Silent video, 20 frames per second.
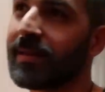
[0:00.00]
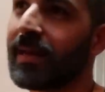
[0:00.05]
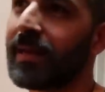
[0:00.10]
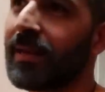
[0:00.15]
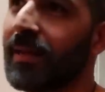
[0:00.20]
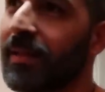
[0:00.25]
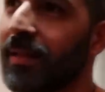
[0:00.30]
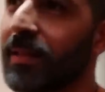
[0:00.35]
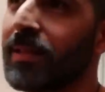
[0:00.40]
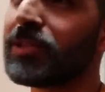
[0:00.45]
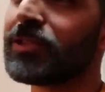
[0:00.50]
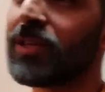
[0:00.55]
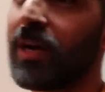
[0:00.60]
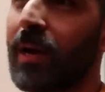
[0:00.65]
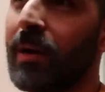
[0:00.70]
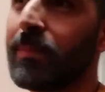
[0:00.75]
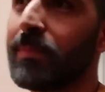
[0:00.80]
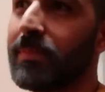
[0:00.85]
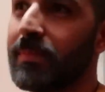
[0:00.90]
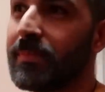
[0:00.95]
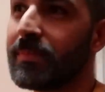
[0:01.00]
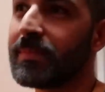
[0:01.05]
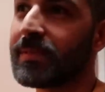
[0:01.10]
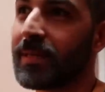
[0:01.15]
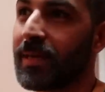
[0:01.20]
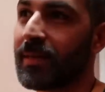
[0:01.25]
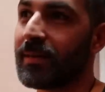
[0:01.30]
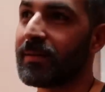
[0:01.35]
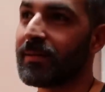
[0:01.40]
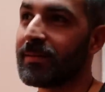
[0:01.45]
like get another job
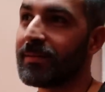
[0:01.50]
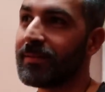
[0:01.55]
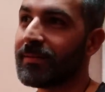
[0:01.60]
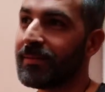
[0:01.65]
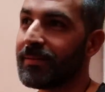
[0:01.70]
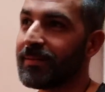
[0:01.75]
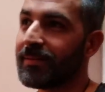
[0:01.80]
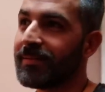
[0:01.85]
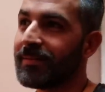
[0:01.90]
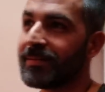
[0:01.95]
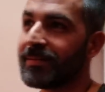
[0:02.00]
done. Another job done.